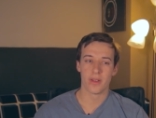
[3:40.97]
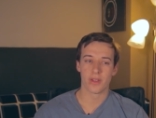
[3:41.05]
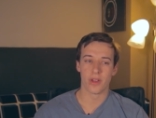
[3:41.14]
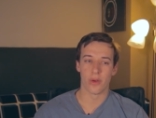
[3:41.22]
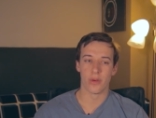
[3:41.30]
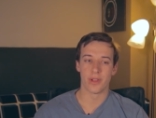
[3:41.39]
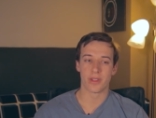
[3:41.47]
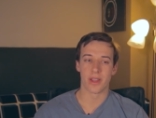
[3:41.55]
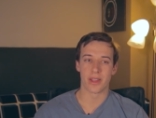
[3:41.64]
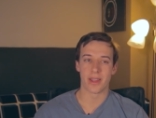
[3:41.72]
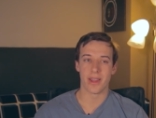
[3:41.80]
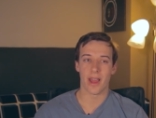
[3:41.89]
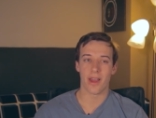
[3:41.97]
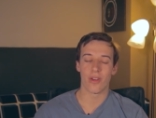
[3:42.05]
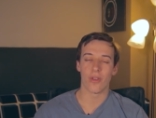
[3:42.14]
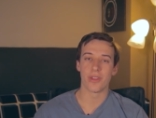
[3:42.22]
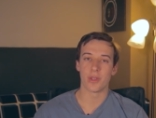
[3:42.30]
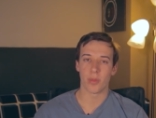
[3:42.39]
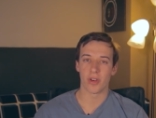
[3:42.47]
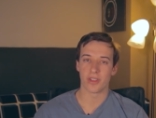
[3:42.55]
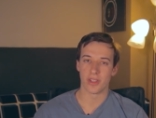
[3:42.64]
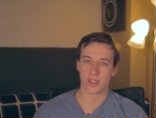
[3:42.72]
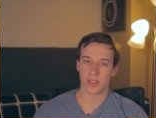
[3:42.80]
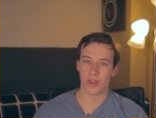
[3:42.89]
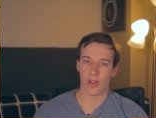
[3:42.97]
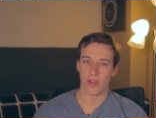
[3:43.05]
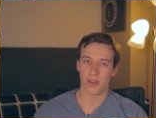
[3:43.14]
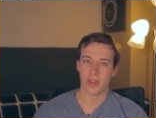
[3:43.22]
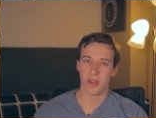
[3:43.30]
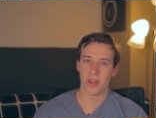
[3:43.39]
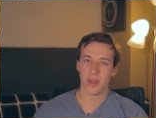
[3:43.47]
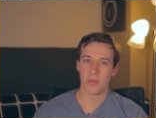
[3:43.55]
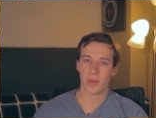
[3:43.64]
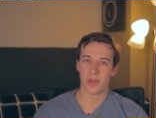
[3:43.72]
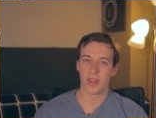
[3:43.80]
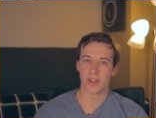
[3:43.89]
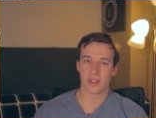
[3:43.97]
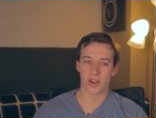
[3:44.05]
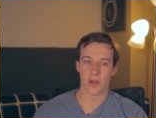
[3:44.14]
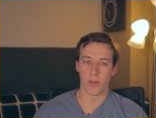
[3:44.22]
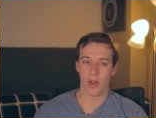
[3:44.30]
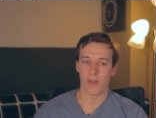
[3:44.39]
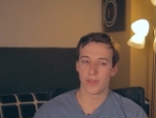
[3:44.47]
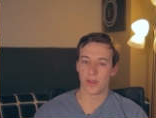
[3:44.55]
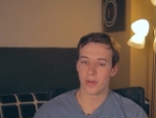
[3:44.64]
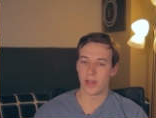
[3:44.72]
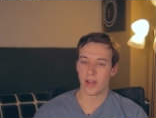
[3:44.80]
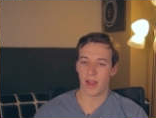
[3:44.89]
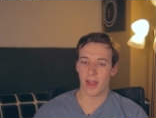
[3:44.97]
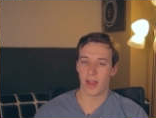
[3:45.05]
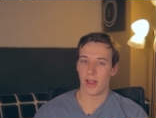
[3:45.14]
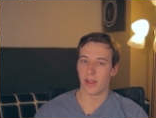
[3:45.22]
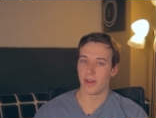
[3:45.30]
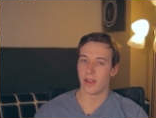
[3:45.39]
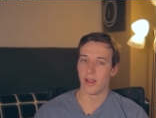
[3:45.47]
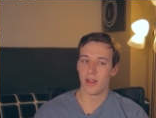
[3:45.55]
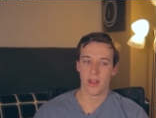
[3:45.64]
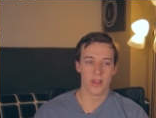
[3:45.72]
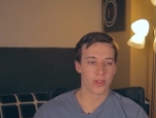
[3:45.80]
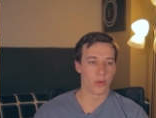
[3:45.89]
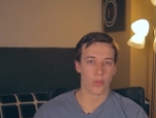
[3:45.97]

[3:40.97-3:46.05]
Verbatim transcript: So it's like he had all these parts installed, but then took them off. So he had the